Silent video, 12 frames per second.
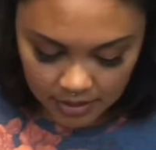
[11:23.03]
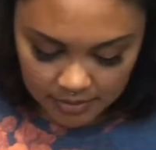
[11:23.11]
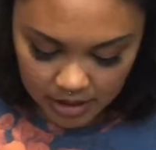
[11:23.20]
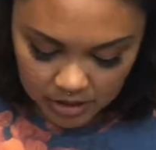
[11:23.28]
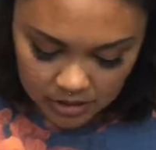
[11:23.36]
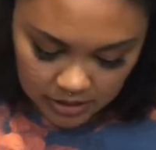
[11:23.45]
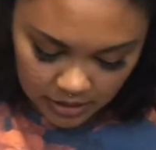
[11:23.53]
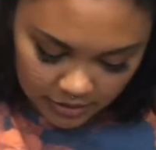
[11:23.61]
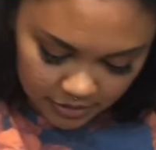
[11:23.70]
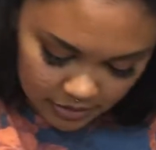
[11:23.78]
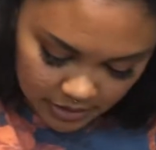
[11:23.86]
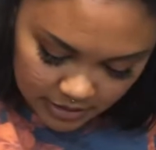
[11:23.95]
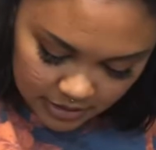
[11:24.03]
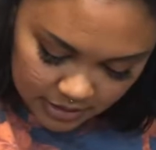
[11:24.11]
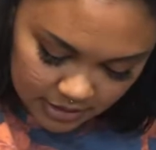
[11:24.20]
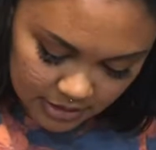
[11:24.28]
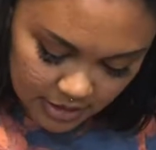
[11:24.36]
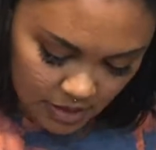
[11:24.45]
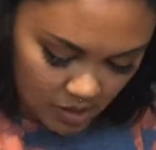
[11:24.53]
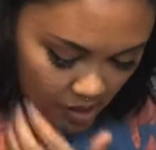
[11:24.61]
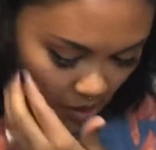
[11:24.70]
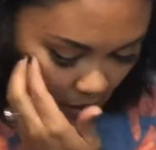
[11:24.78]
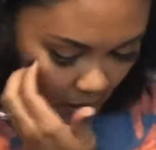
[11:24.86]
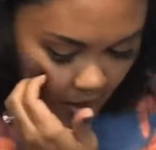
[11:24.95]
I'm not gonna lie to you guys.
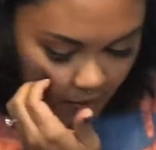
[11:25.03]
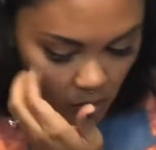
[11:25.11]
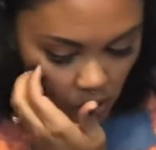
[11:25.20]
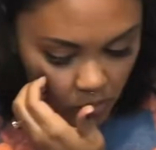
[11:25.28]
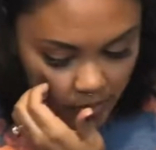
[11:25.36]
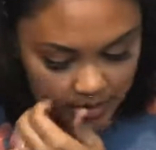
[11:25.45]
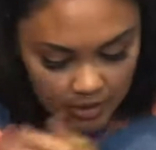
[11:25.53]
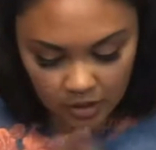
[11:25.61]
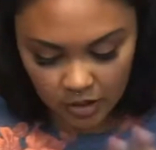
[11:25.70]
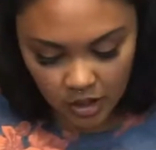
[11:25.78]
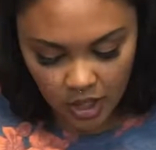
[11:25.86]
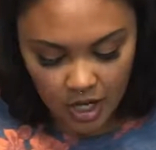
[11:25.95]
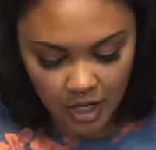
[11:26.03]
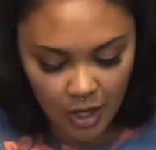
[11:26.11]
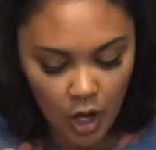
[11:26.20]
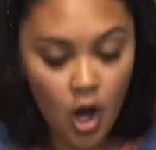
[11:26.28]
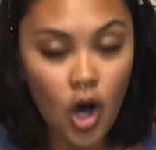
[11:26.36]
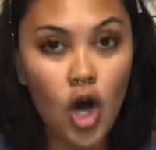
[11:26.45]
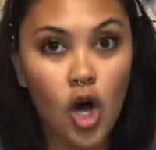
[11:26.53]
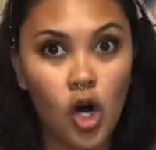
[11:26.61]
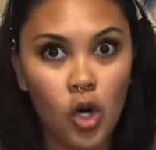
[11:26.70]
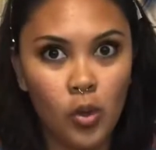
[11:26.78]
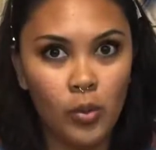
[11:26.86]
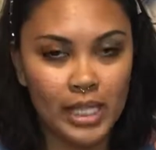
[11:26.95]
I'm always on her
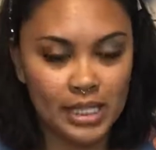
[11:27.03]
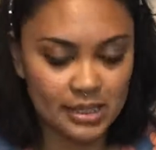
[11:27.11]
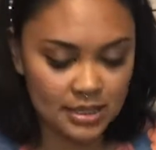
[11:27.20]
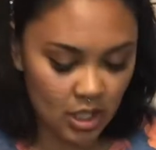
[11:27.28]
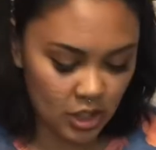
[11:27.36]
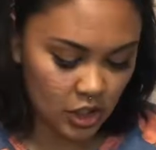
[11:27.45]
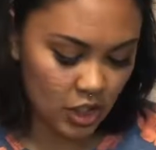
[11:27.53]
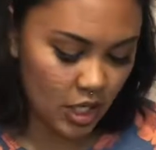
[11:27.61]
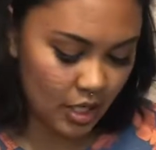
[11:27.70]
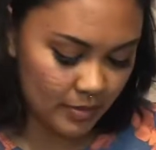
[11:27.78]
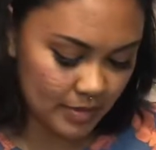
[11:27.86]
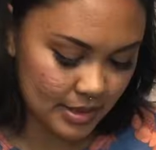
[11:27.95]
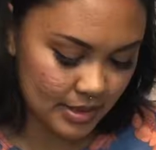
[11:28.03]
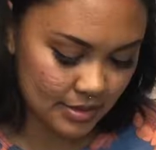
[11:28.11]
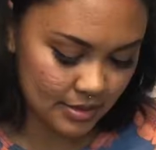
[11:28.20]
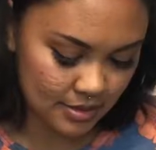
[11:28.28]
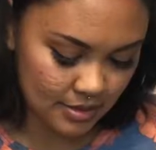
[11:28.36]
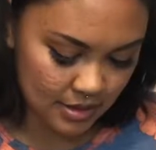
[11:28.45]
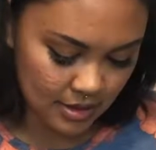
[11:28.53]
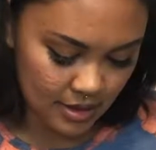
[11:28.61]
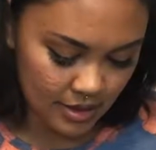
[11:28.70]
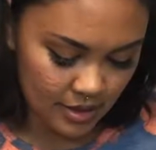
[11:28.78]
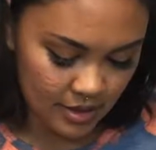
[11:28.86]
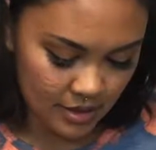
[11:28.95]
ops.
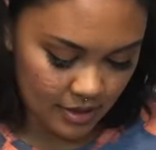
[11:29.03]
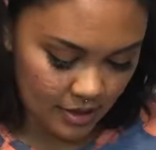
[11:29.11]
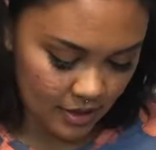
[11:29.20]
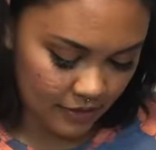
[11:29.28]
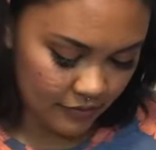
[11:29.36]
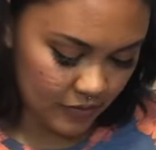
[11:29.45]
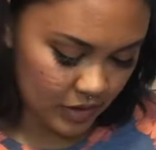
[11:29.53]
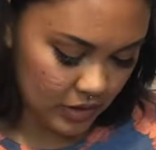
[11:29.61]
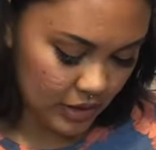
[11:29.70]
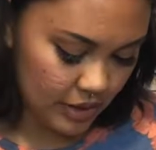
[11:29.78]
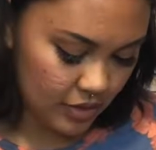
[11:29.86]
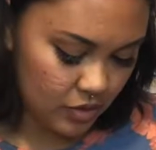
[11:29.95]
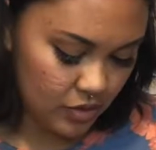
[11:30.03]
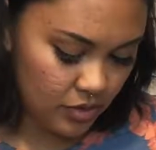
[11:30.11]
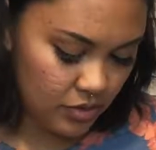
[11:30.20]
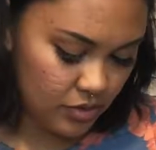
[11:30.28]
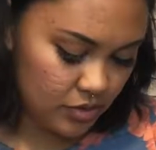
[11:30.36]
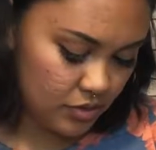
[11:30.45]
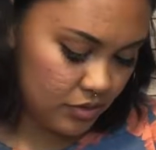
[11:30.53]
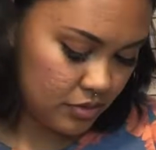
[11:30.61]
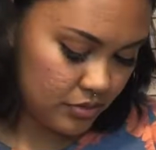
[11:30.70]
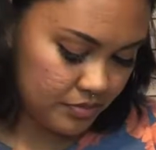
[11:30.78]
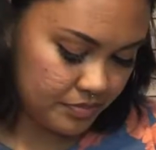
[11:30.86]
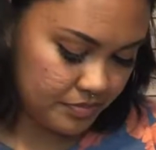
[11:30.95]
I feel like, ooh.